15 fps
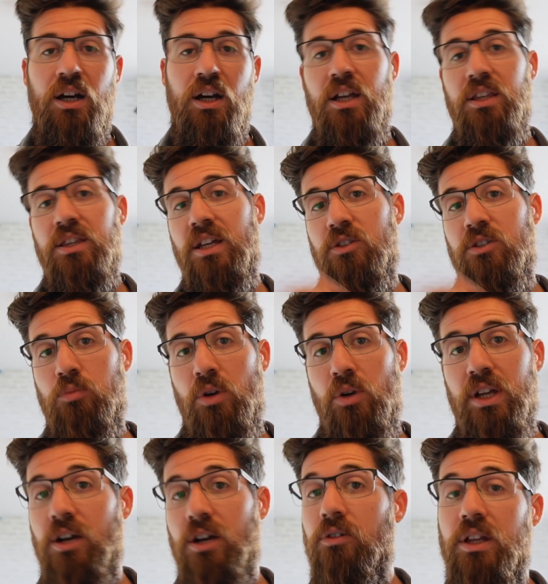and then you
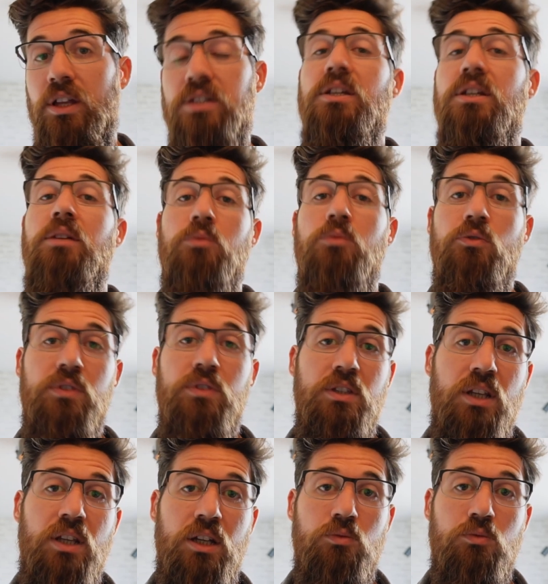break out of that state, move into
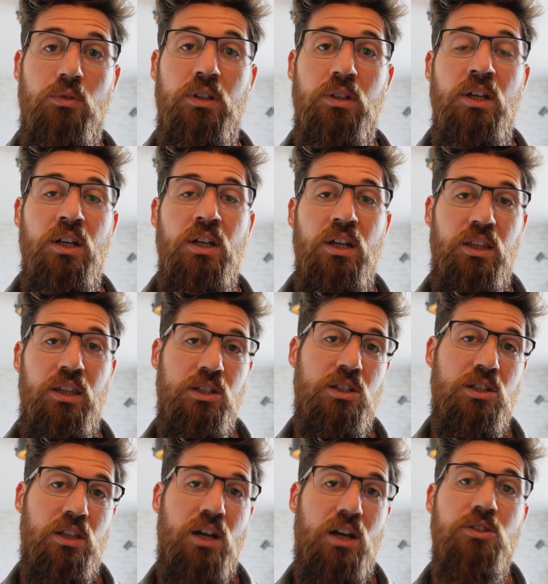the next one, and this
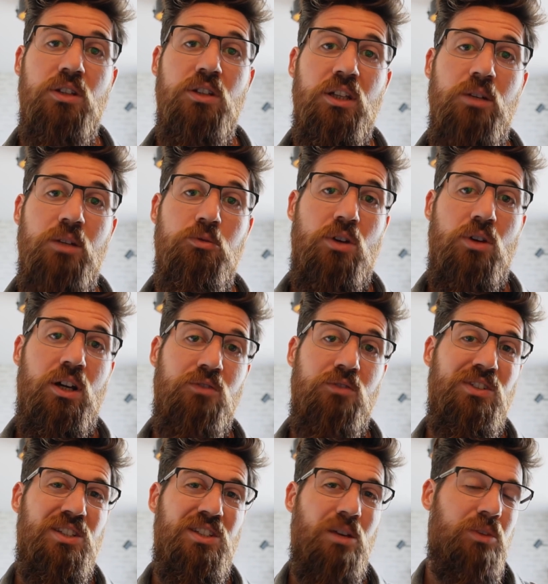allows you to keep track of
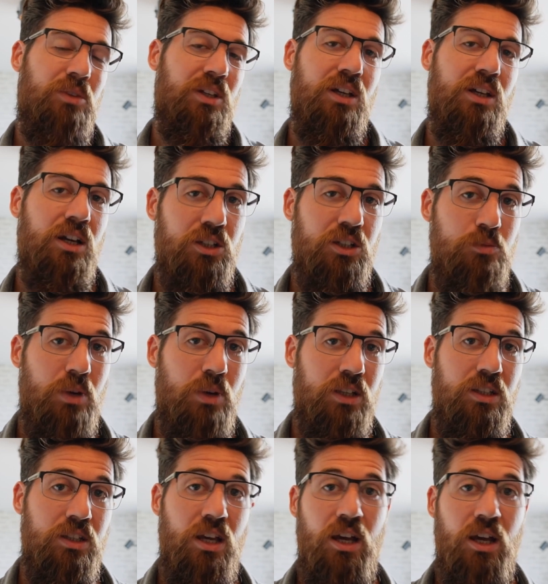if something
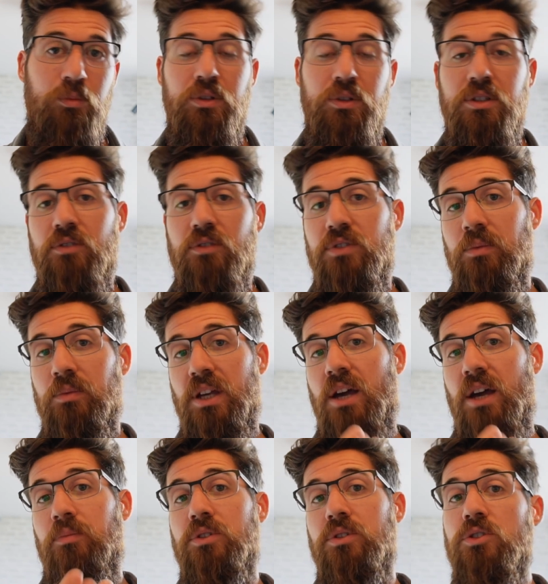unexpected happens, if something
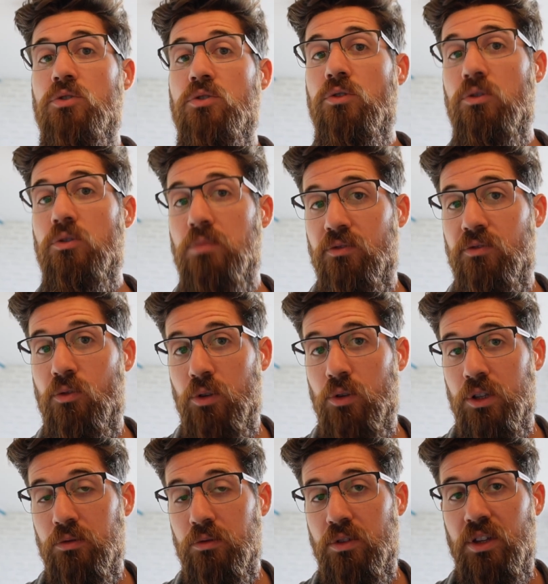happens sooner before
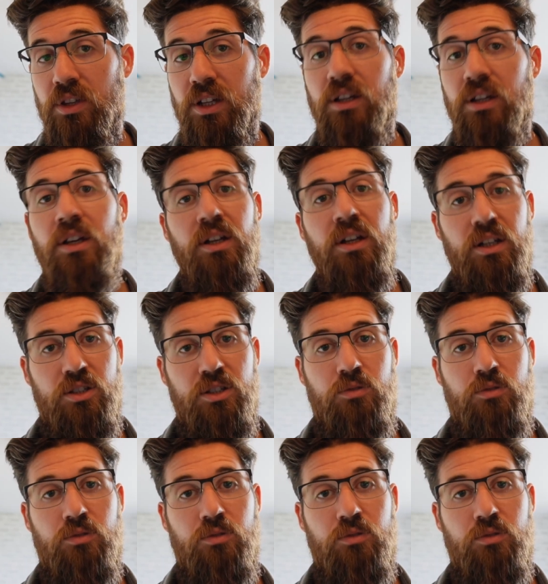you think, and so